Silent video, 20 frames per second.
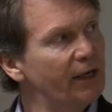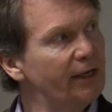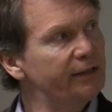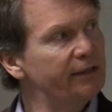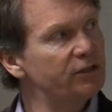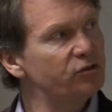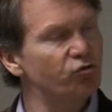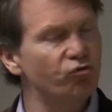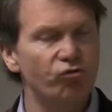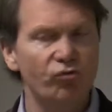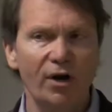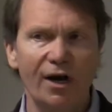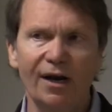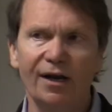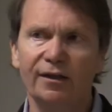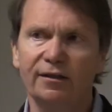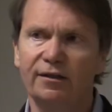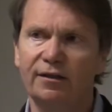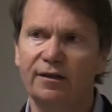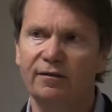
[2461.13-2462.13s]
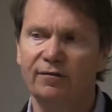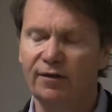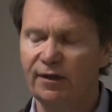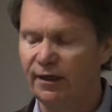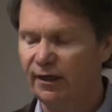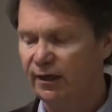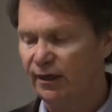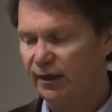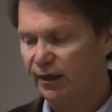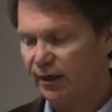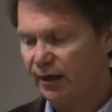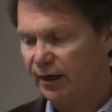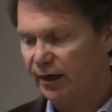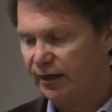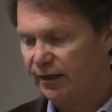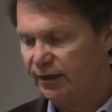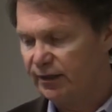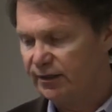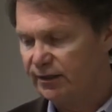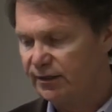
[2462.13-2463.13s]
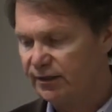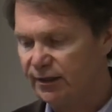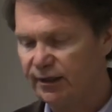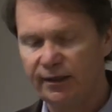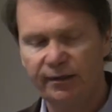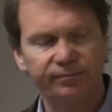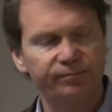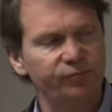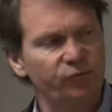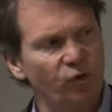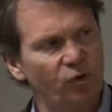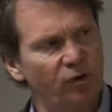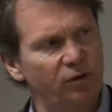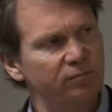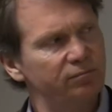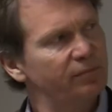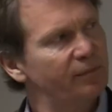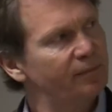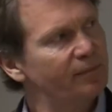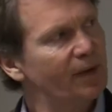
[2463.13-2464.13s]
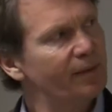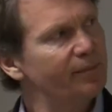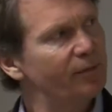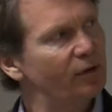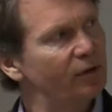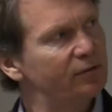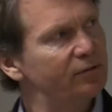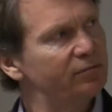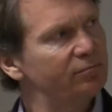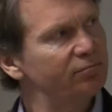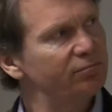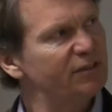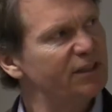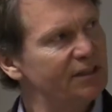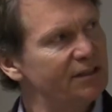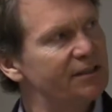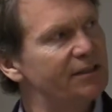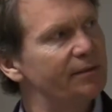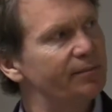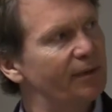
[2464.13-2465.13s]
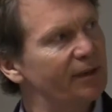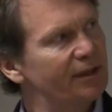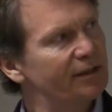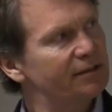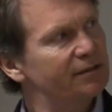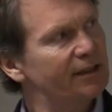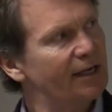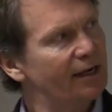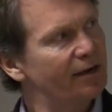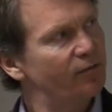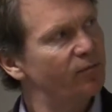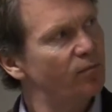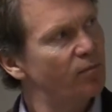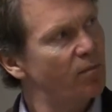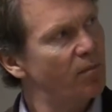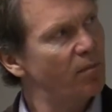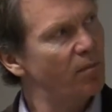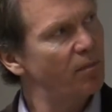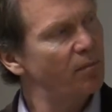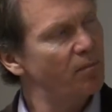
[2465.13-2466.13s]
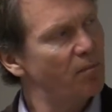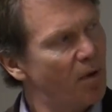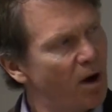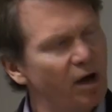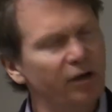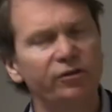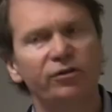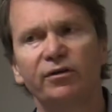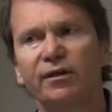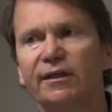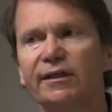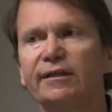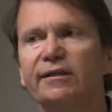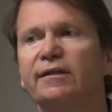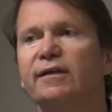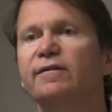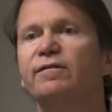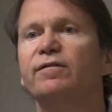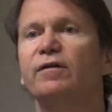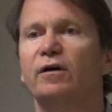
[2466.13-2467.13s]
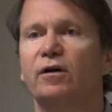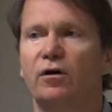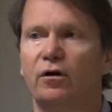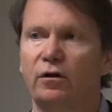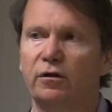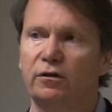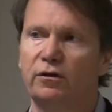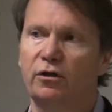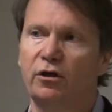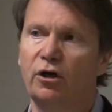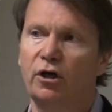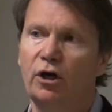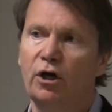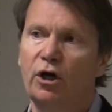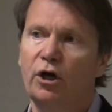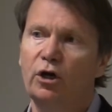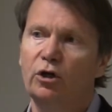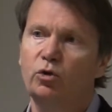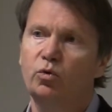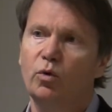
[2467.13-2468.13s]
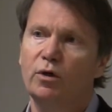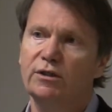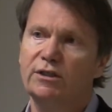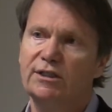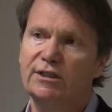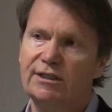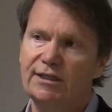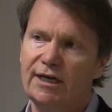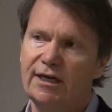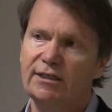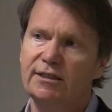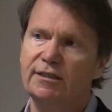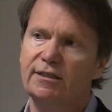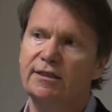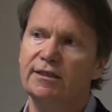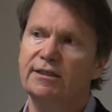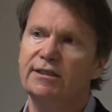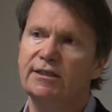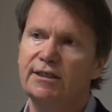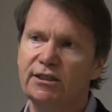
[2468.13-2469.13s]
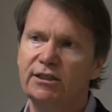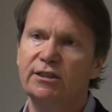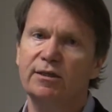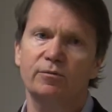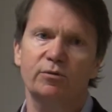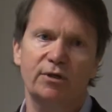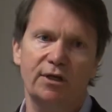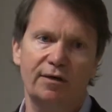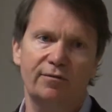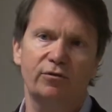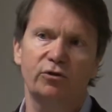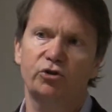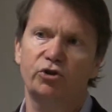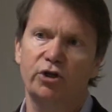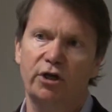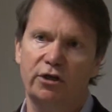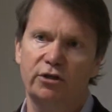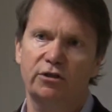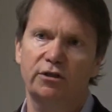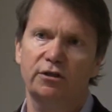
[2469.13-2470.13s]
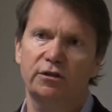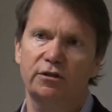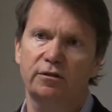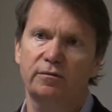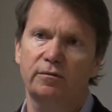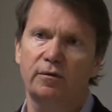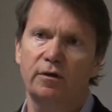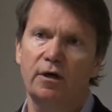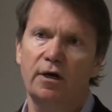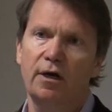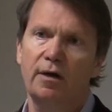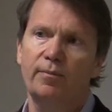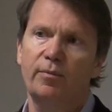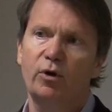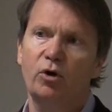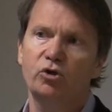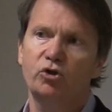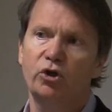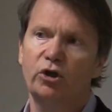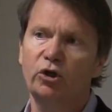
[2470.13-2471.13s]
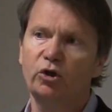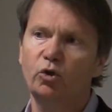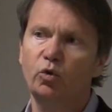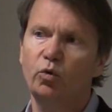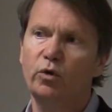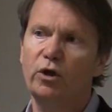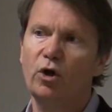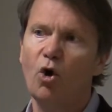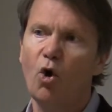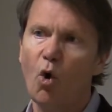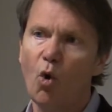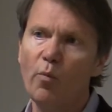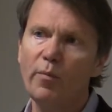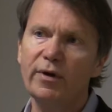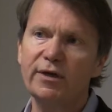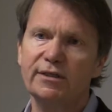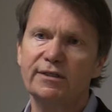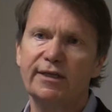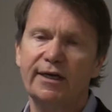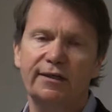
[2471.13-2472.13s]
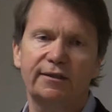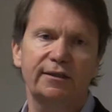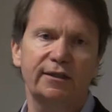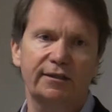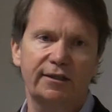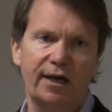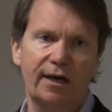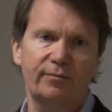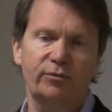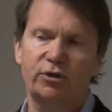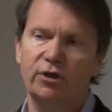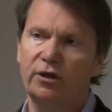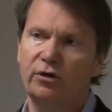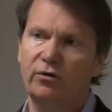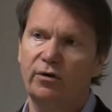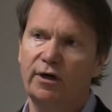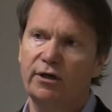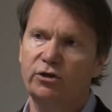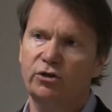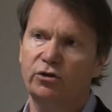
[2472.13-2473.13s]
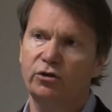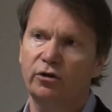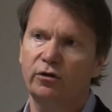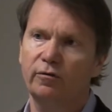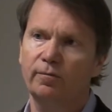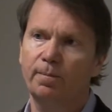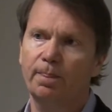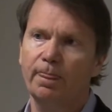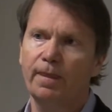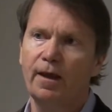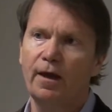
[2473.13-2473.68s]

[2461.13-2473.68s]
it is relatively easy, or maybe not easy, but it's kind of moderately difficult to assess the systems level changes, because you can do the omics data type generation